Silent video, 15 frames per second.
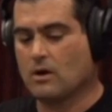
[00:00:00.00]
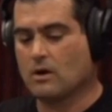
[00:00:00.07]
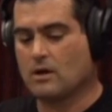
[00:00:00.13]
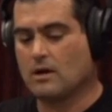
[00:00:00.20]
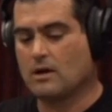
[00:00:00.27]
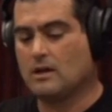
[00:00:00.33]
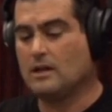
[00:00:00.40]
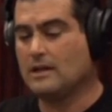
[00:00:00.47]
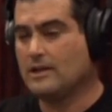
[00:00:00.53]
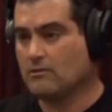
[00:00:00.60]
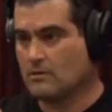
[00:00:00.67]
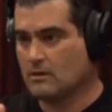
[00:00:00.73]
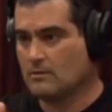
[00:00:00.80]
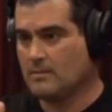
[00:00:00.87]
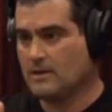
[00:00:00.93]
clearer
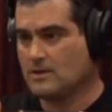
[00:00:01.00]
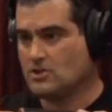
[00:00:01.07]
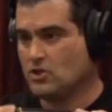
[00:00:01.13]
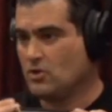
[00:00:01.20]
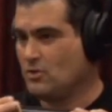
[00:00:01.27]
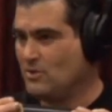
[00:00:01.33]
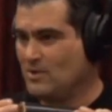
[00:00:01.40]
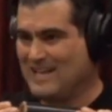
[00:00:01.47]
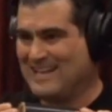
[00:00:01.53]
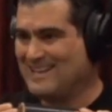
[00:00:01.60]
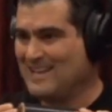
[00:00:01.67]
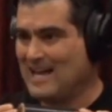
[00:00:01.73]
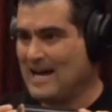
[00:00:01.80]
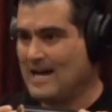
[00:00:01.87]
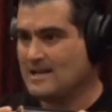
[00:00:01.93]
because you don't need
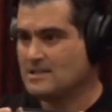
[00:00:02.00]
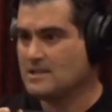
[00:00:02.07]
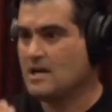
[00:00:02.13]
glass.